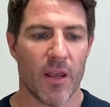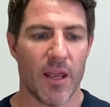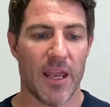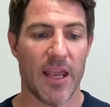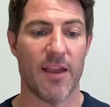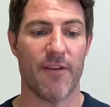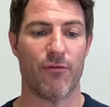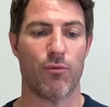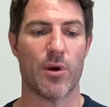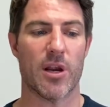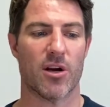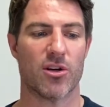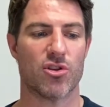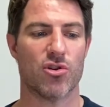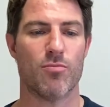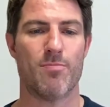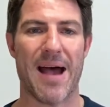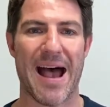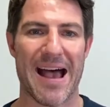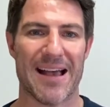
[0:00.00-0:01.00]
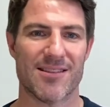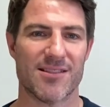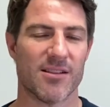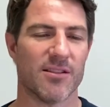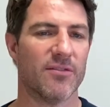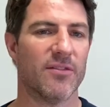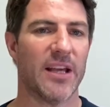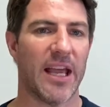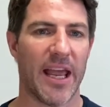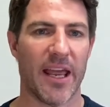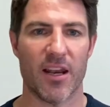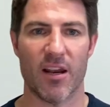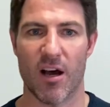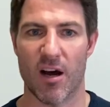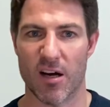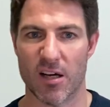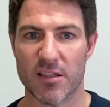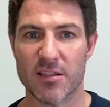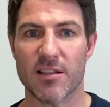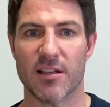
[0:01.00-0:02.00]
if we are too passive and
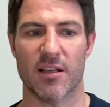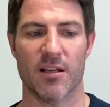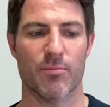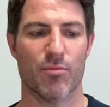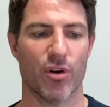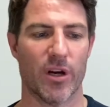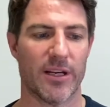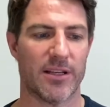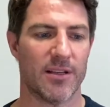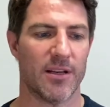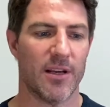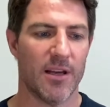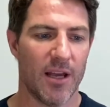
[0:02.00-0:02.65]
undeliberate